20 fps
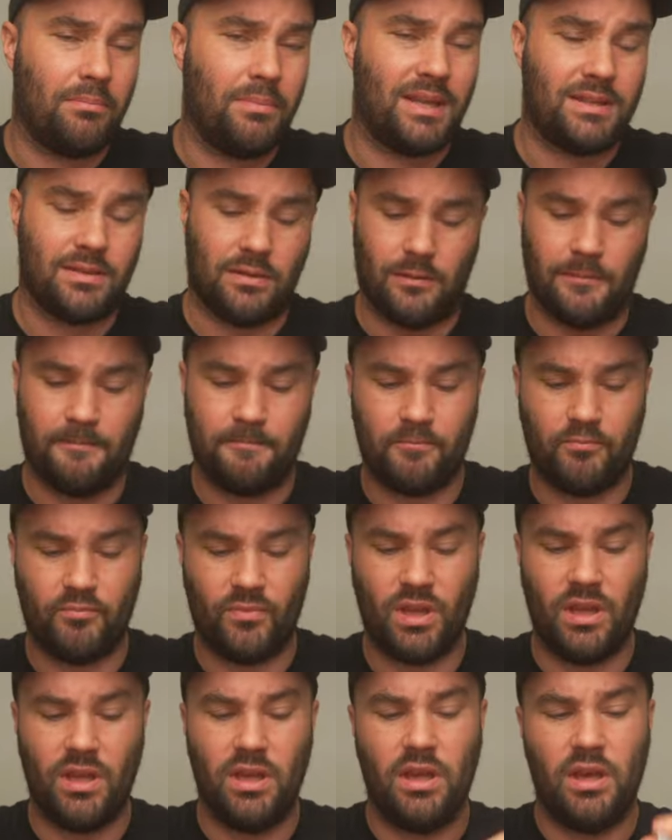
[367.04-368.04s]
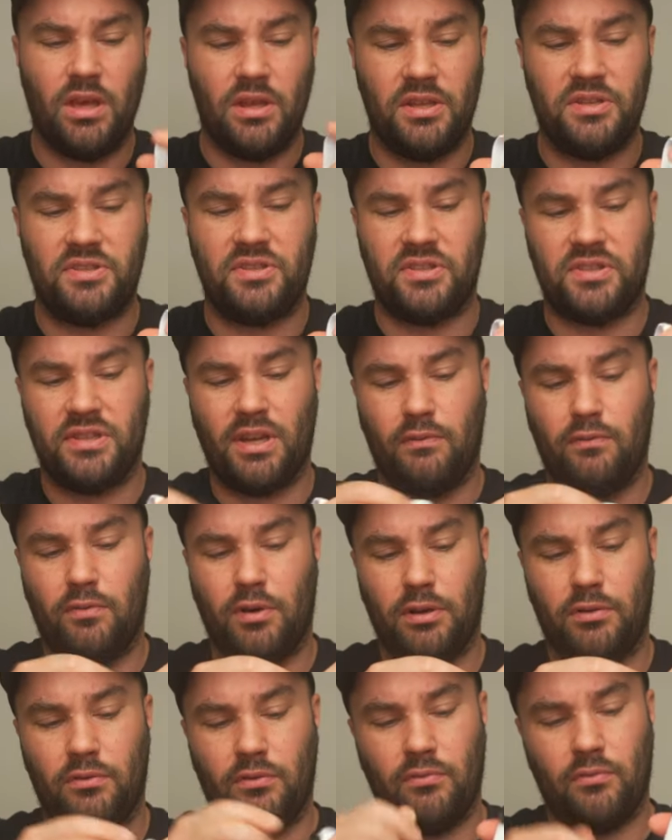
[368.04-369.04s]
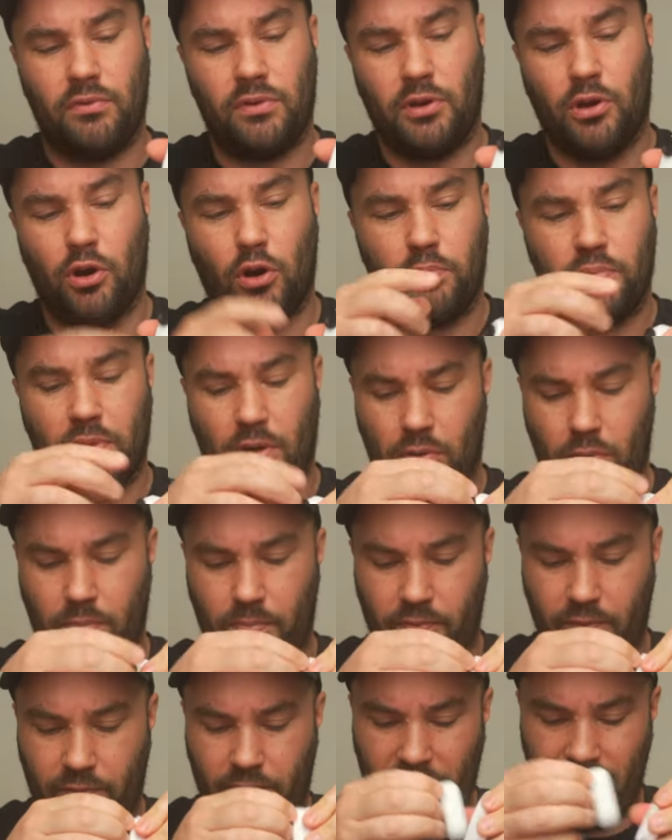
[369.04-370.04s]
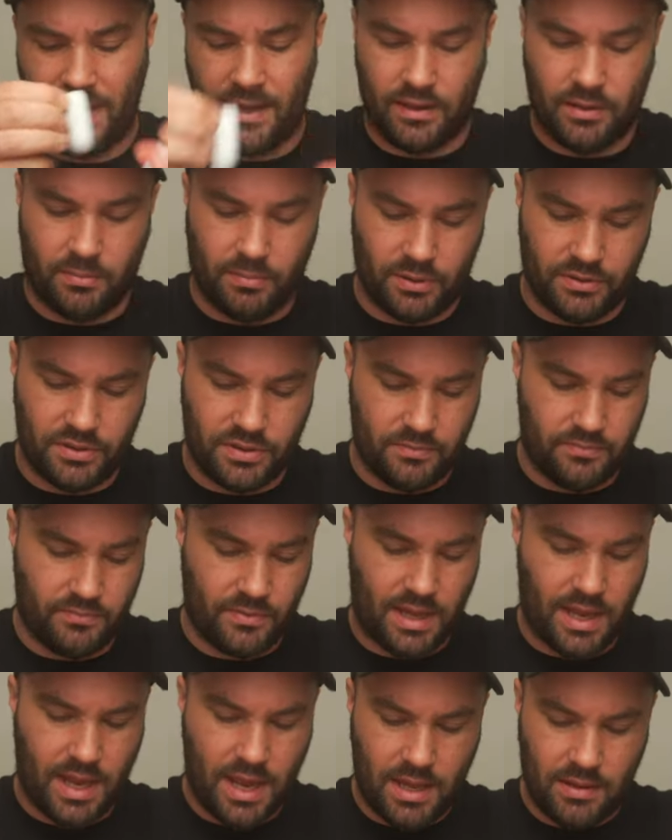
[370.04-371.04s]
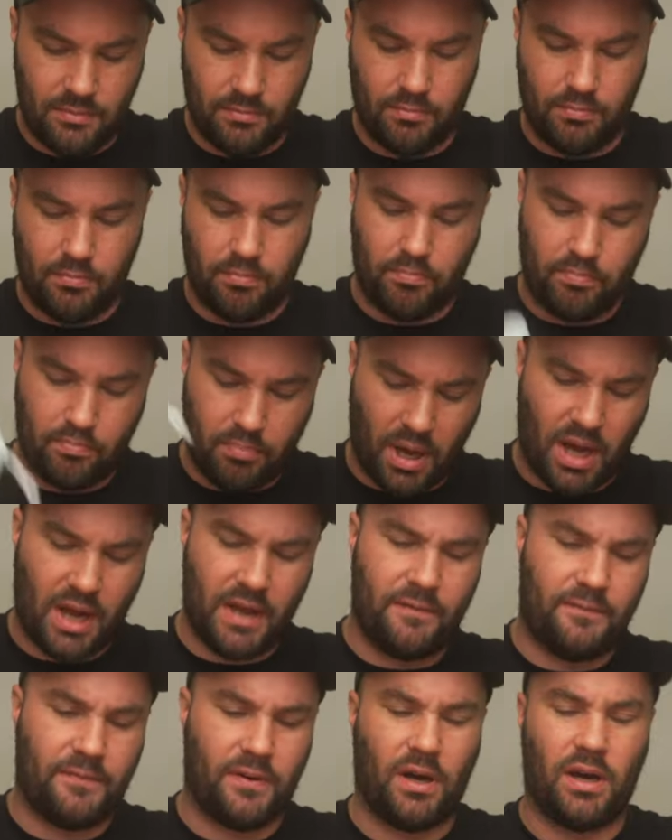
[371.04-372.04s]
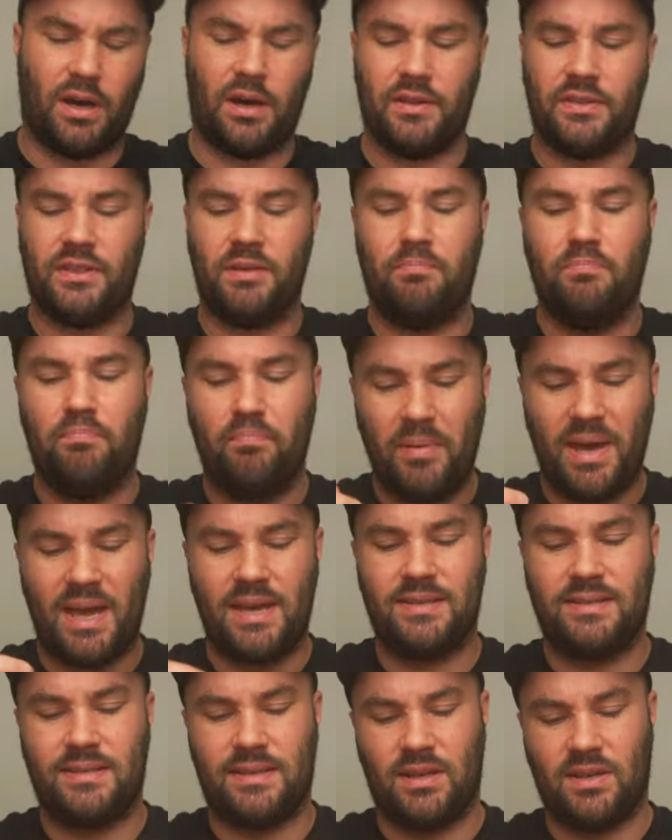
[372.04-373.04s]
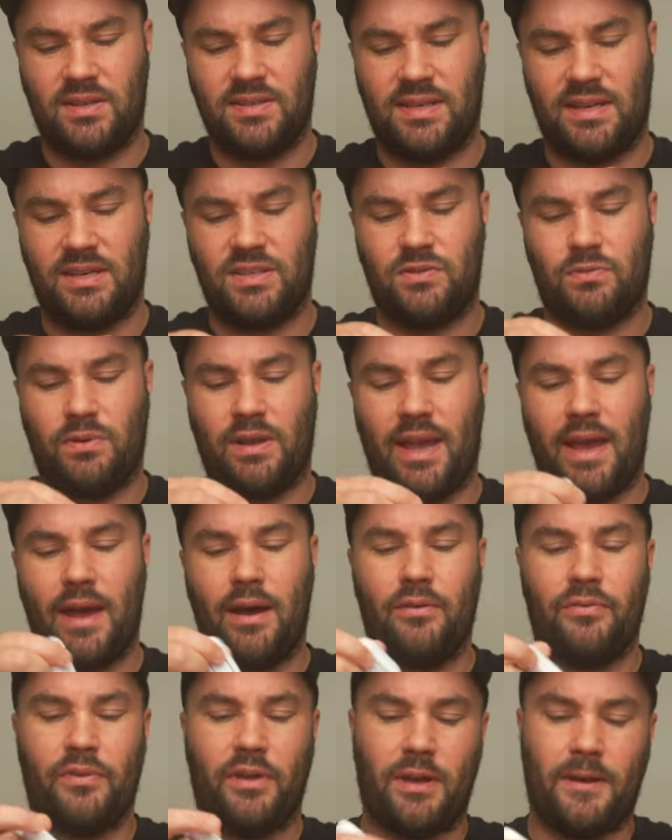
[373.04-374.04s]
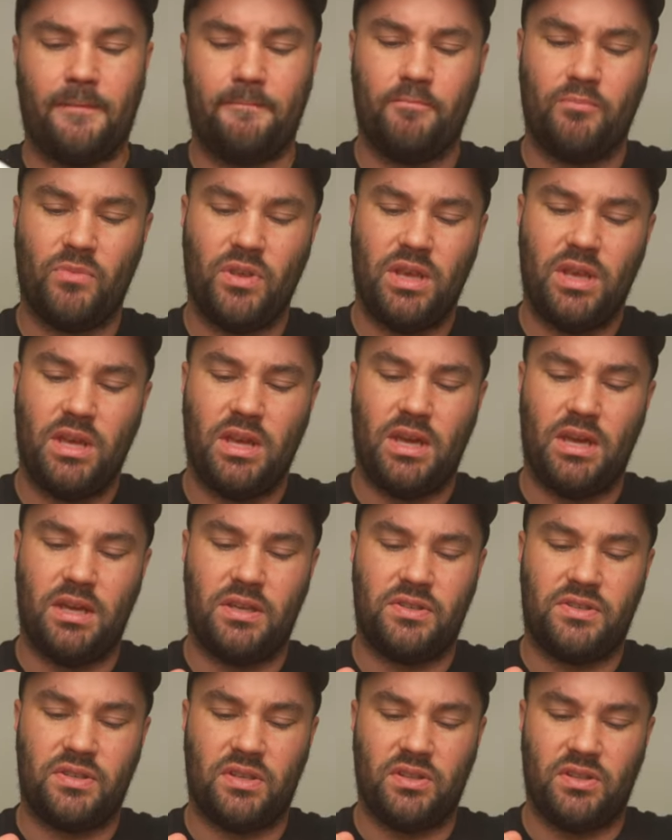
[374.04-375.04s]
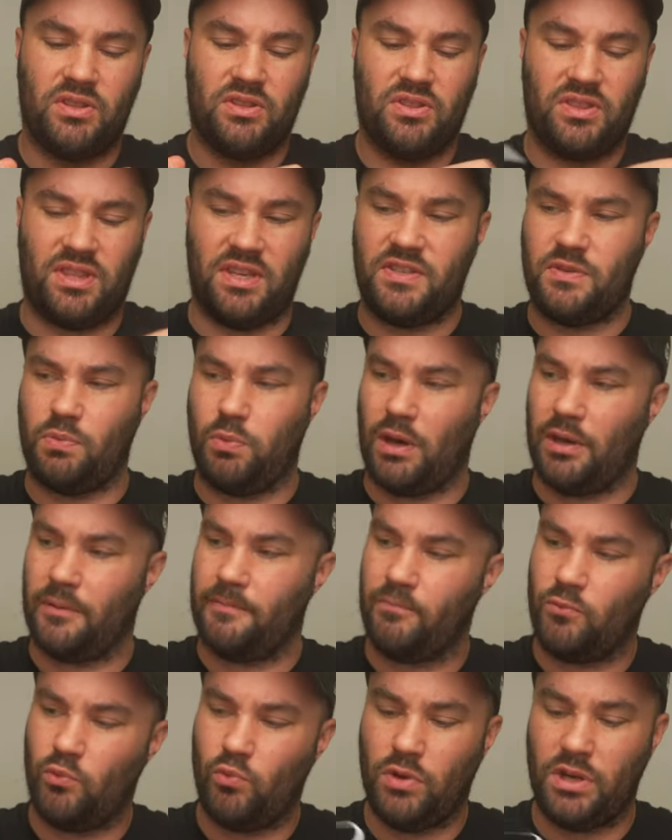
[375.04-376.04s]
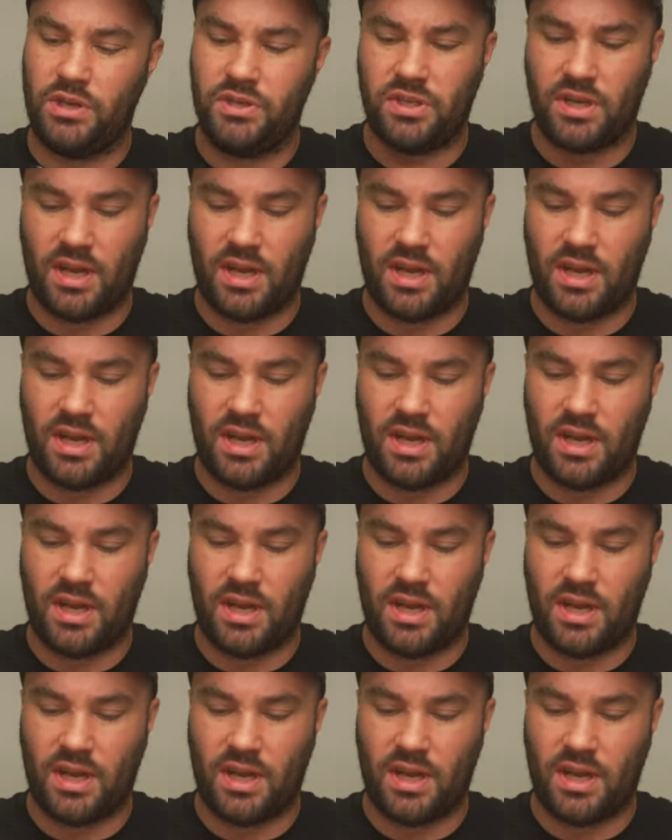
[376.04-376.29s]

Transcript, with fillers: metal. This is another one with the GoPro feet at the bottom and by far the best accessory out there is this one, which